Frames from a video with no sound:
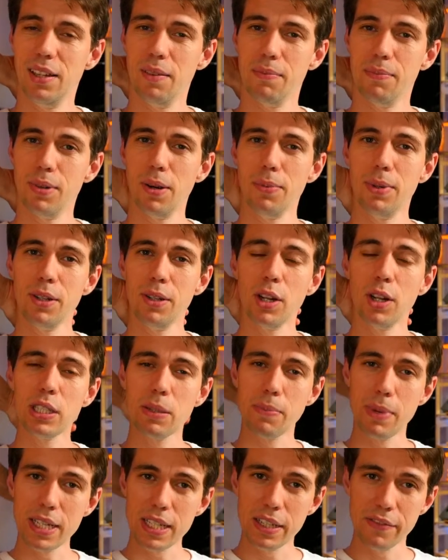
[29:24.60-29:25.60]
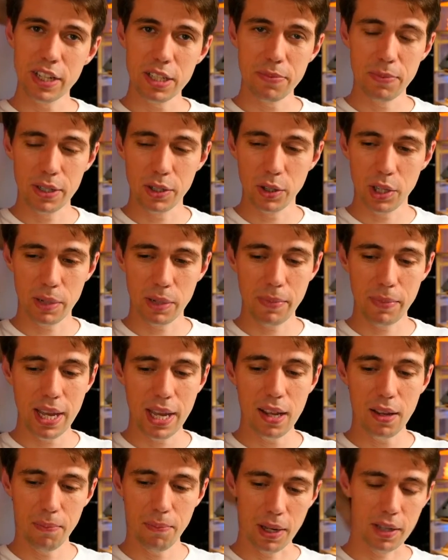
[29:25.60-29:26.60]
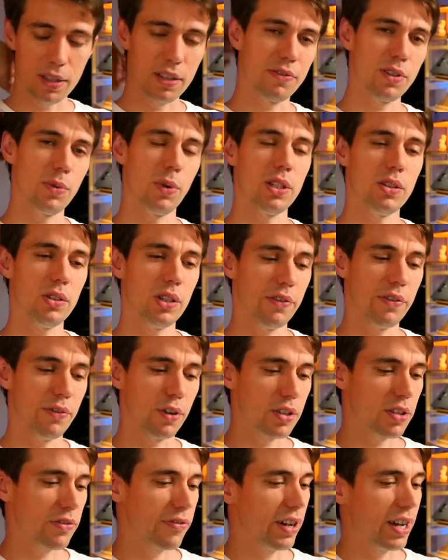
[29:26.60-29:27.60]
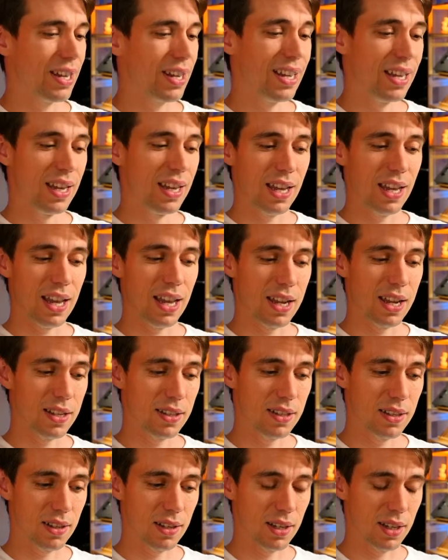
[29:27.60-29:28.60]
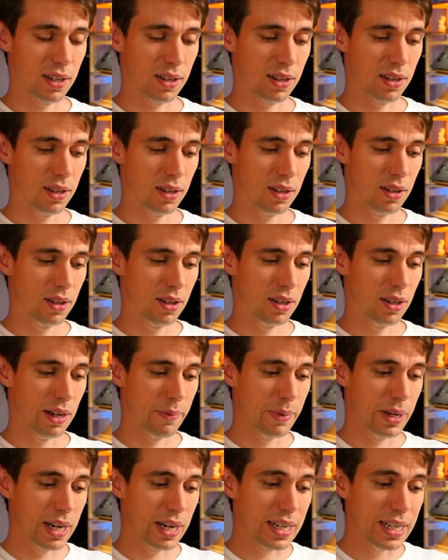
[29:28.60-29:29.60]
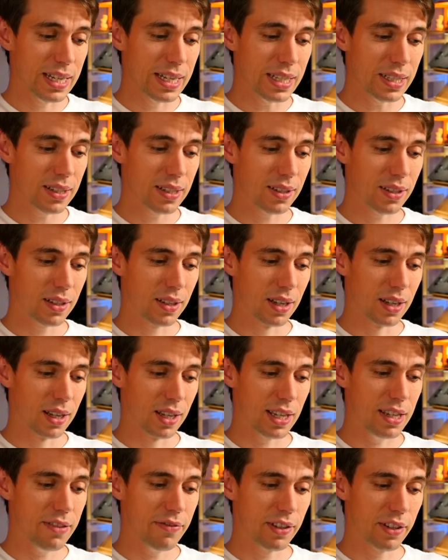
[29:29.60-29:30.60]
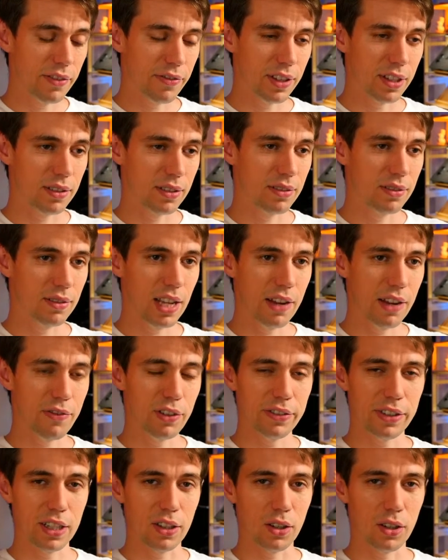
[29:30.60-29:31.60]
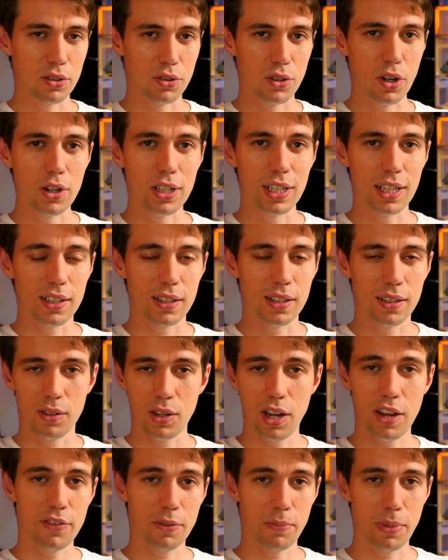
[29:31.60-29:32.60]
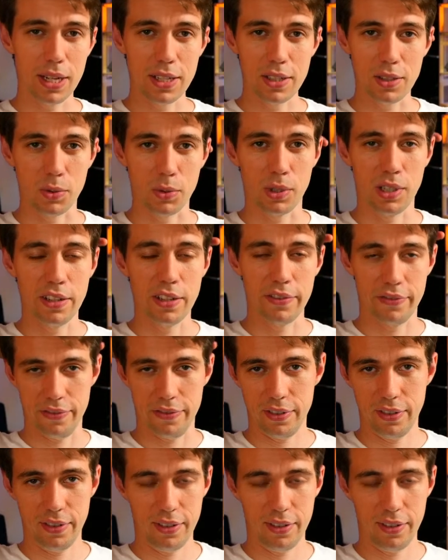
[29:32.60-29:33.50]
Probably not the best investment you can make, but if you want to diversify, and at least even if everything goes wrong, then you have a place to live,